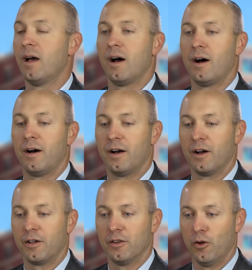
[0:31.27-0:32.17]
A
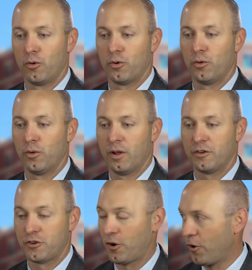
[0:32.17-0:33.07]
local
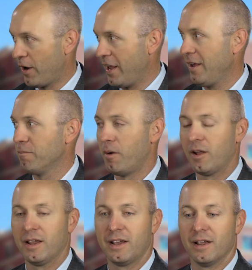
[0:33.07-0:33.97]
attorney,
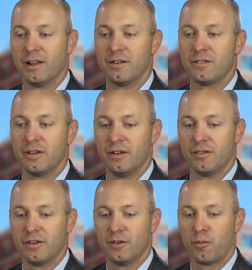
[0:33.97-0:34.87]
Molly Gillis, is
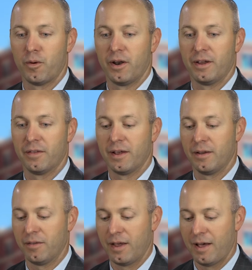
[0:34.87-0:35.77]
in the running.
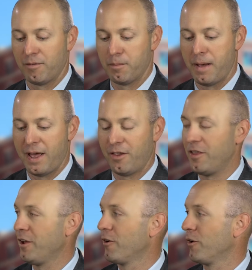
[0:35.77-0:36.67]
They have a Man of the
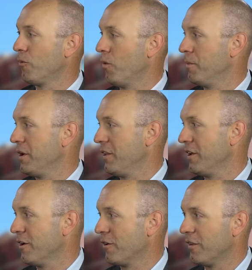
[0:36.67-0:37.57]
Year and a Woman of the
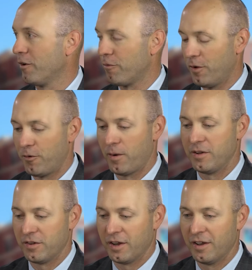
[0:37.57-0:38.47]
Year, and they're
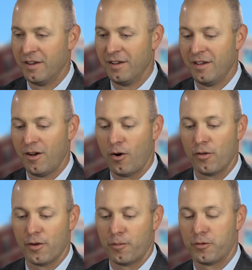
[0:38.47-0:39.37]
fundraising on
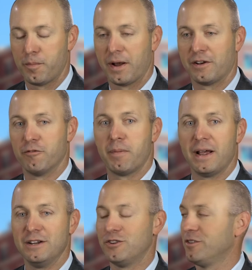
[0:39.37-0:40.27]
their respective
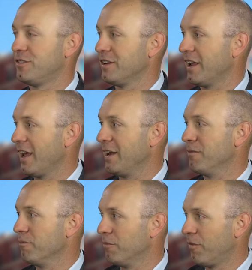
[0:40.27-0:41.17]
pages to
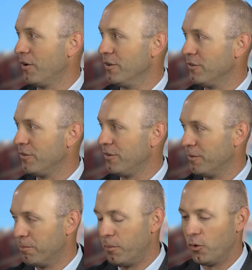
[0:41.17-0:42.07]
gain funds to
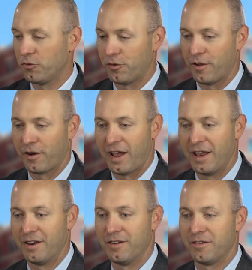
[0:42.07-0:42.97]
bolster their
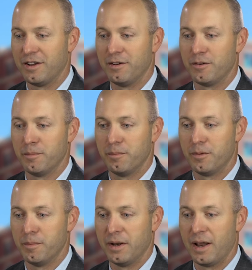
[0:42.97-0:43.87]
candidacy to
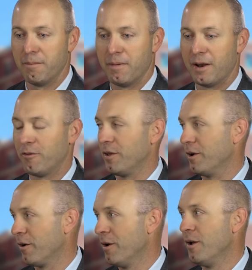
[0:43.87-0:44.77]
be named Man of the
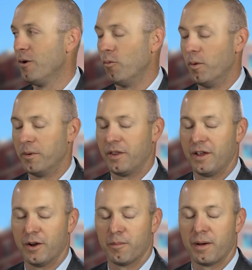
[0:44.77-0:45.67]
Year, Woman of the
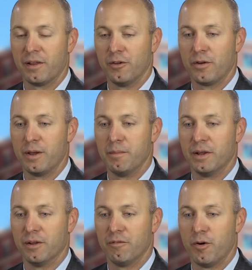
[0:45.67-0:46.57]
Year by the Leukemia
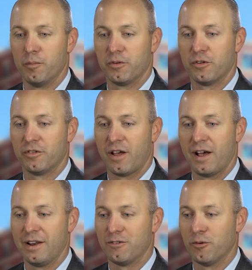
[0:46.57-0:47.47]
and Lymphoma
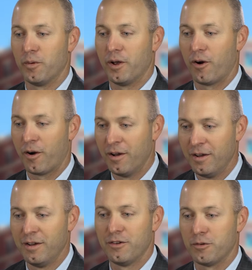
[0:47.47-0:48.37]
Society. So we are
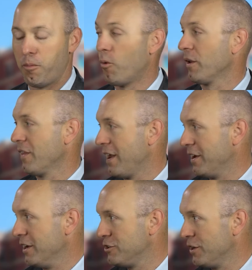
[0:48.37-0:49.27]
supporting that
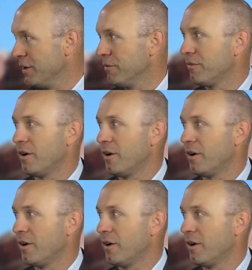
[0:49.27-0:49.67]
initiative.